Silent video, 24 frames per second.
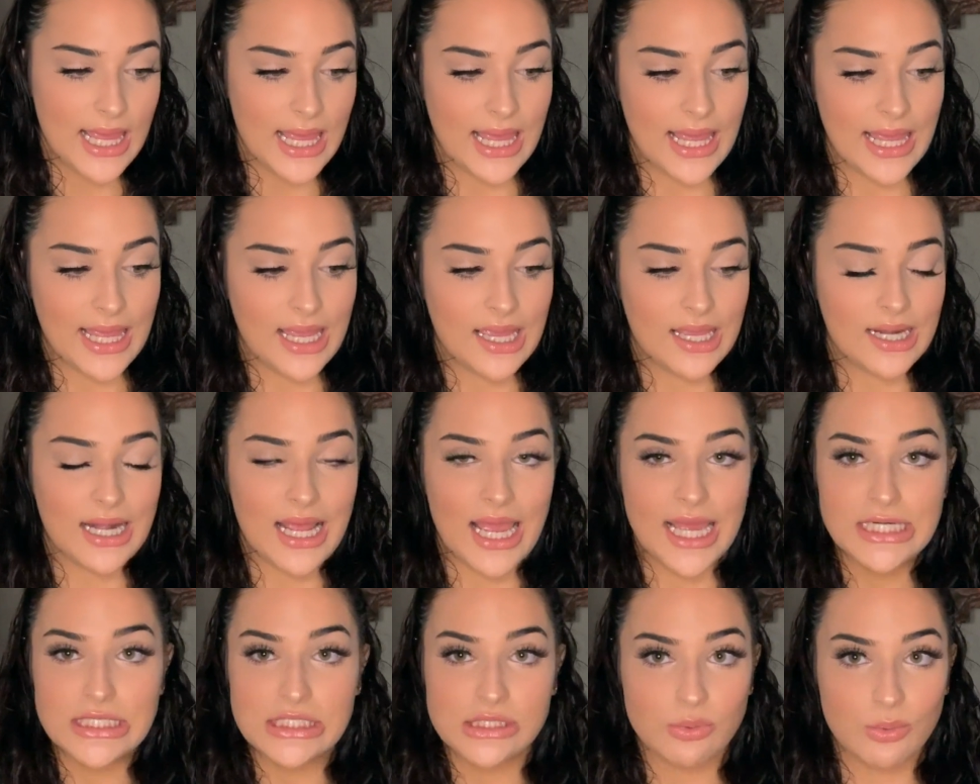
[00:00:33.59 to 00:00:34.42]
and
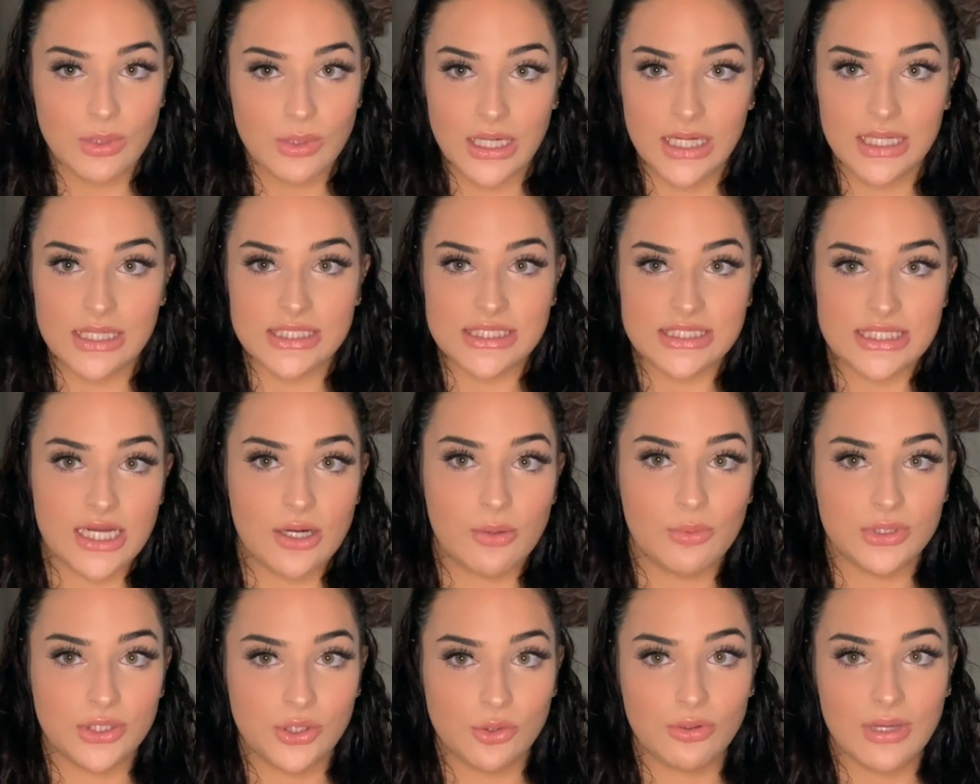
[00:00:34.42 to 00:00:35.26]
I just wanted to share
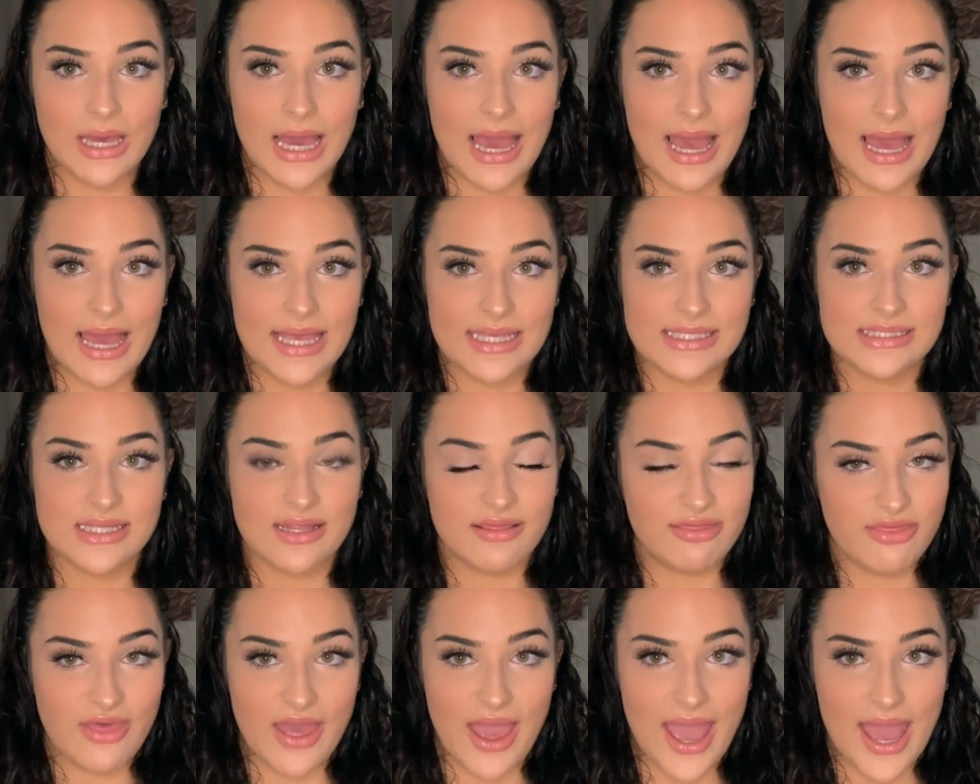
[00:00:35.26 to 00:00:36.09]
with you guys
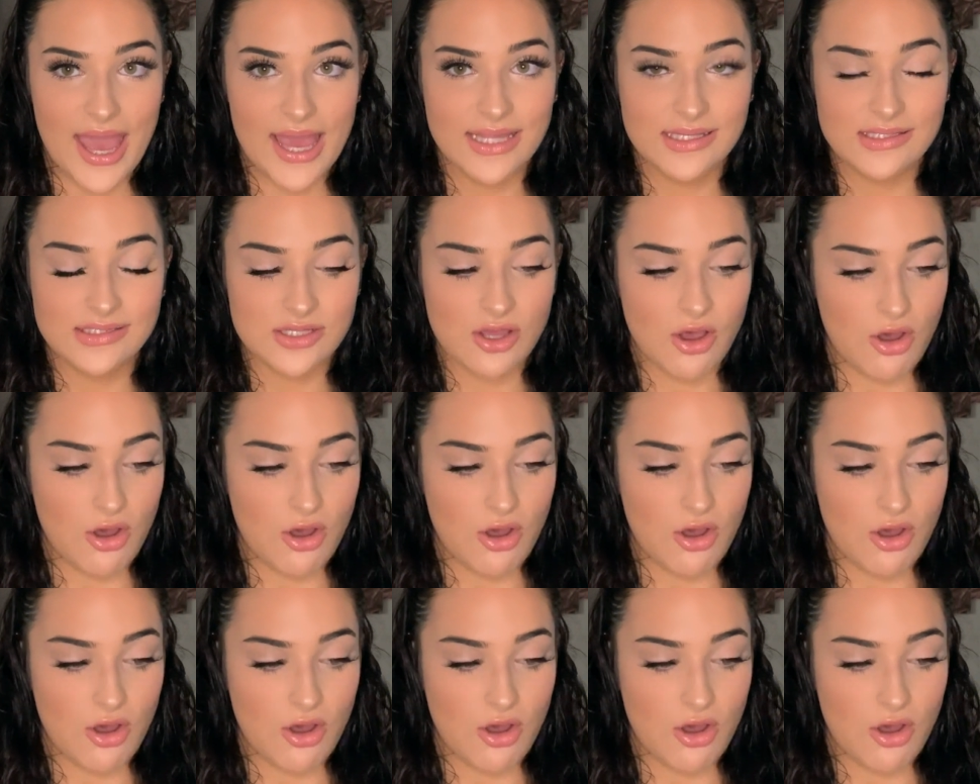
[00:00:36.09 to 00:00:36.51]
that.